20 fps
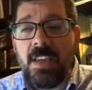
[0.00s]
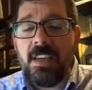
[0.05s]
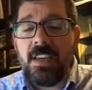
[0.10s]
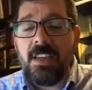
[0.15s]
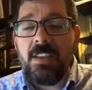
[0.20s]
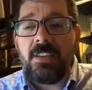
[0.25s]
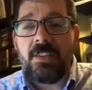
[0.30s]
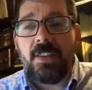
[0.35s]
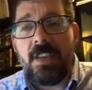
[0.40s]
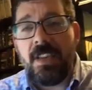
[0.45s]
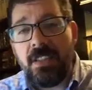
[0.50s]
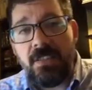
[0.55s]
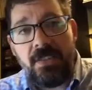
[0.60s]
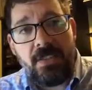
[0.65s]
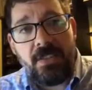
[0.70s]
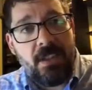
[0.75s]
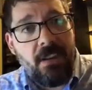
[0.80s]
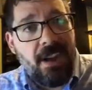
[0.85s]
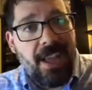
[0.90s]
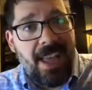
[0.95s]
So you can
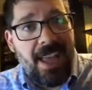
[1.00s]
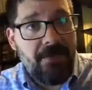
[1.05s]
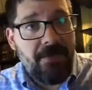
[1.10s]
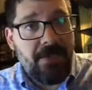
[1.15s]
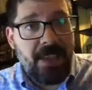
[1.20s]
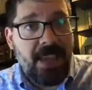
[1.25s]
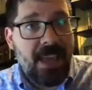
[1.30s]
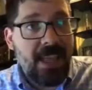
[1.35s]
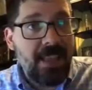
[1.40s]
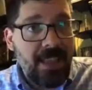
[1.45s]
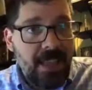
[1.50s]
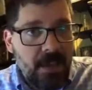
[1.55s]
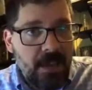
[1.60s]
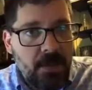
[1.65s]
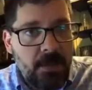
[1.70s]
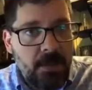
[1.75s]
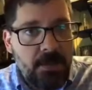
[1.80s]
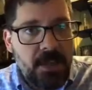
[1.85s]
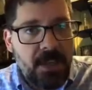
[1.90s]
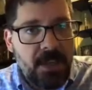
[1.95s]
see here I have, again, the
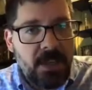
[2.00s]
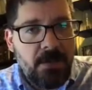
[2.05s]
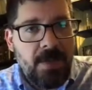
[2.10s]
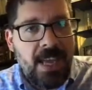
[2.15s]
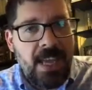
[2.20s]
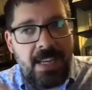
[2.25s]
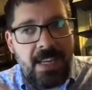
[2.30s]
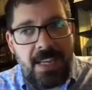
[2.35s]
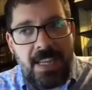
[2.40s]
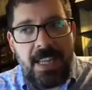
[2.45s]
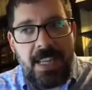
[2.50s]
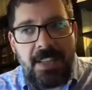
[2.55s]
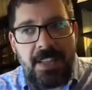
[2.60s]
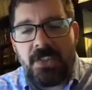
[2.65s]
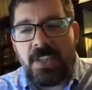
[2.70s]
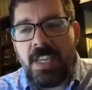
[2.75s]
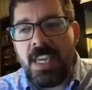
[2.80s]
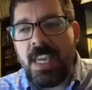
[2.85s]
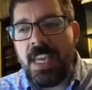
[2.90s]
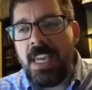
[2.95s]
encryption command,
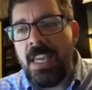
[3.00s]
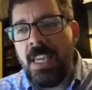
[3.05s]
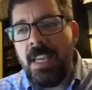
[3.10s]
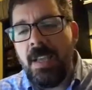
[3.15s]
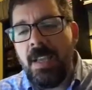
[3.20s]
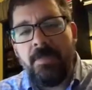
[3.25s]
ENC.